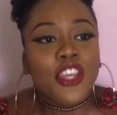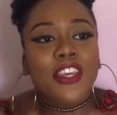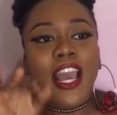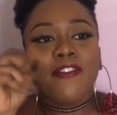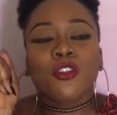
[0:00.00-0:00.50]

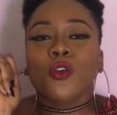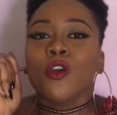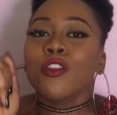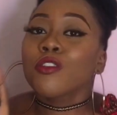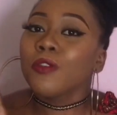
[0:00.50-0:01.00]
You have to
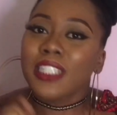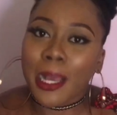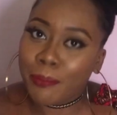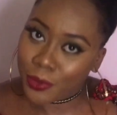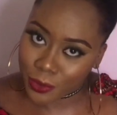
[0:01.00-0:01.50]
go through
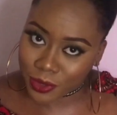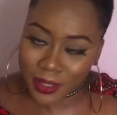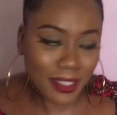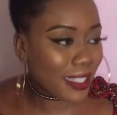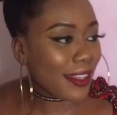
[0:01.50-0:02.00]
their posts.
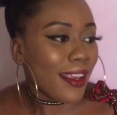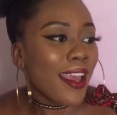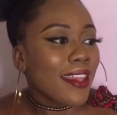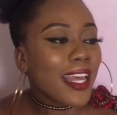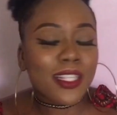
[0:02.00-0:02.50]
See,
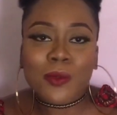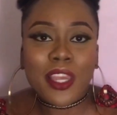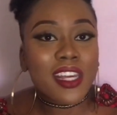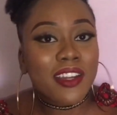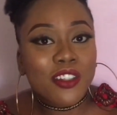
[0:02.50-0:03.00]
that's why
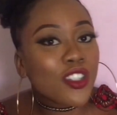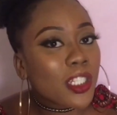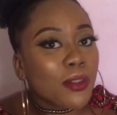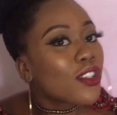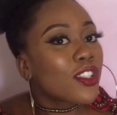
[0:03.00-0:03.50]
you cannot
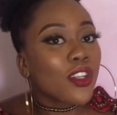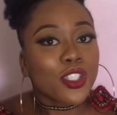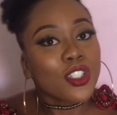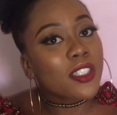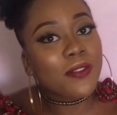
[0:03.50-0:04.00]
just be shooting your
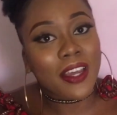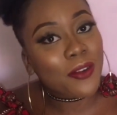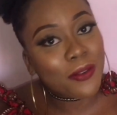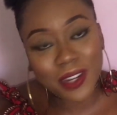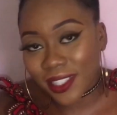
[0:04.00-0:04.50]
shots if you are
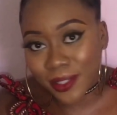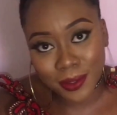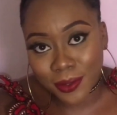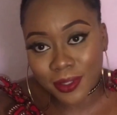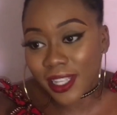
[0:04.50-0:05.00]
not ready.
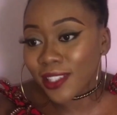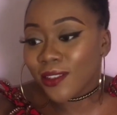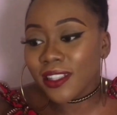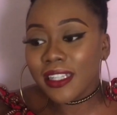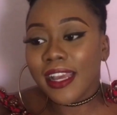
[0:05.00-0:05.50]
There's
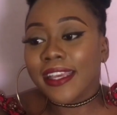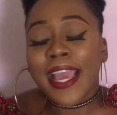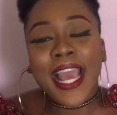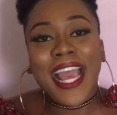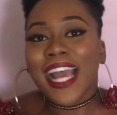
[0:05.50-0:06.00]
nothing like
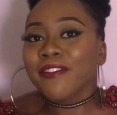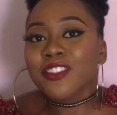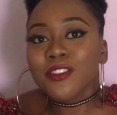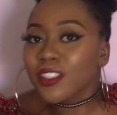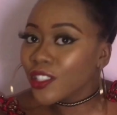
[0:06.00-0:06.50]
half
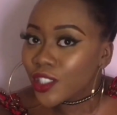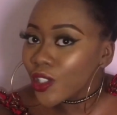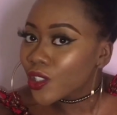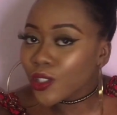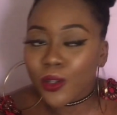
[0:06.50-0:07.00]
shooting
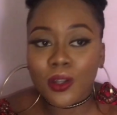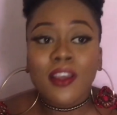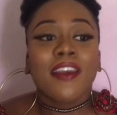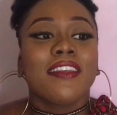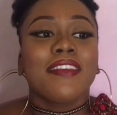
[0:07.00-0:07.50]
shots, or
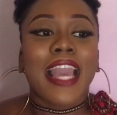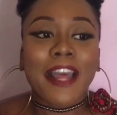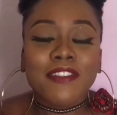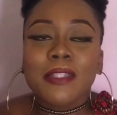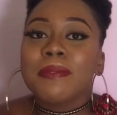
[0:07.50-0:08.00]
you
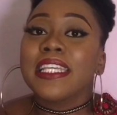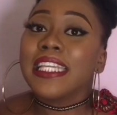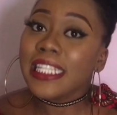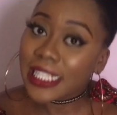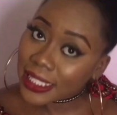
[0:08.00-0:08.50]
have to be
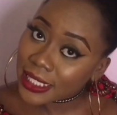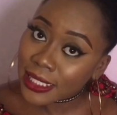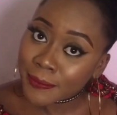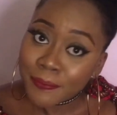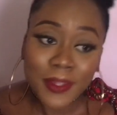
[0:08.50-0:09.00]
in it.
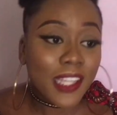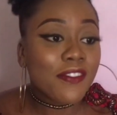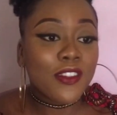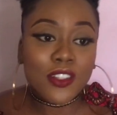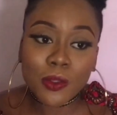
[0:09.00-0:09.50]
If
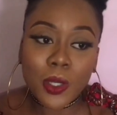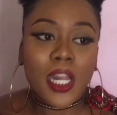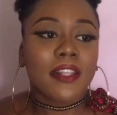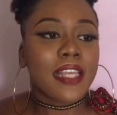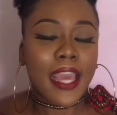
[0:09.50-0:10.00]
it doesn't work
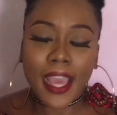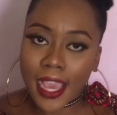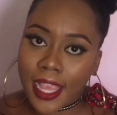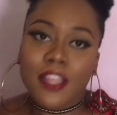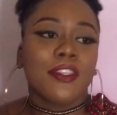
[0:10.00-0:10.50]
out,
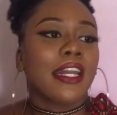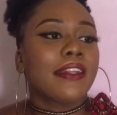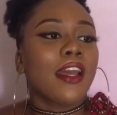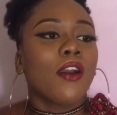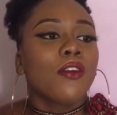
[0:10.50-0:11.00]
you
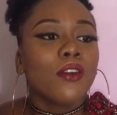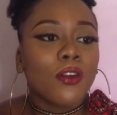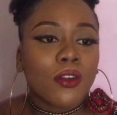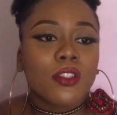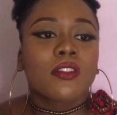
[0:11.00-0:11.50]
can now,
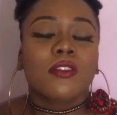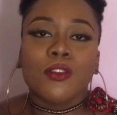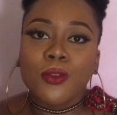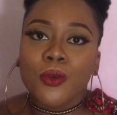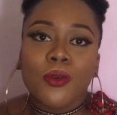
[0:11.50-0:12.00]

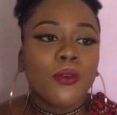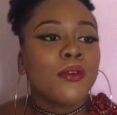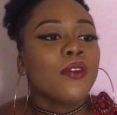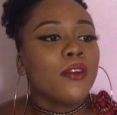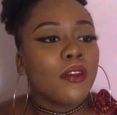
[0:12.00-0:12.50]
you know,
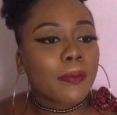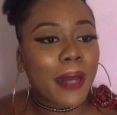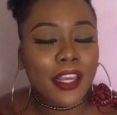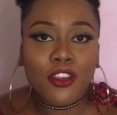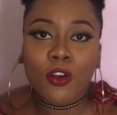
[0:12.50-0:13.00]

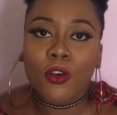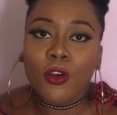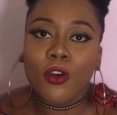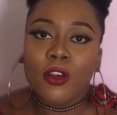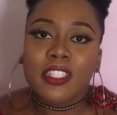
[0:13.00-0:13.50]
pack your
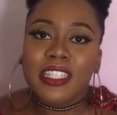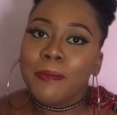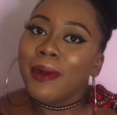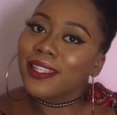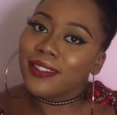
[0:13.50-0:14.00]

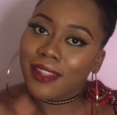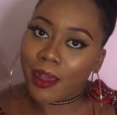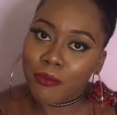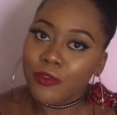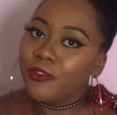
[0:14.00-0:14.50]
slippers
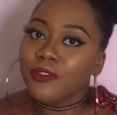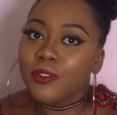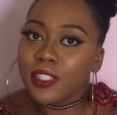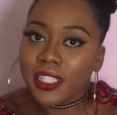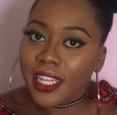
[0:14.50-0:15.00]
and move
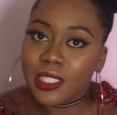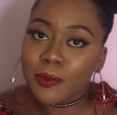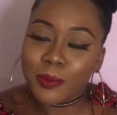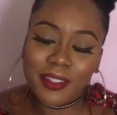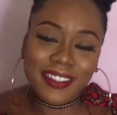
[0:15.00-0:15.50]
to the
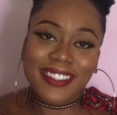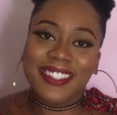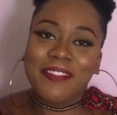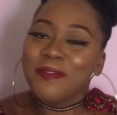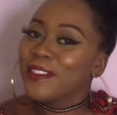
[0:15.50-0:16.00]

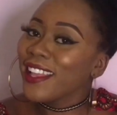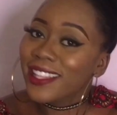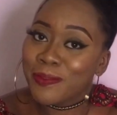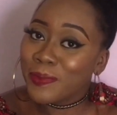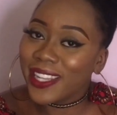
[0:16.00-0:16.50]

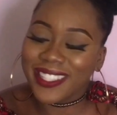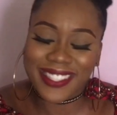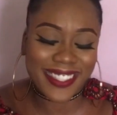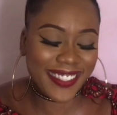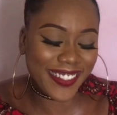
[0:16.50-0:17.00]
next place.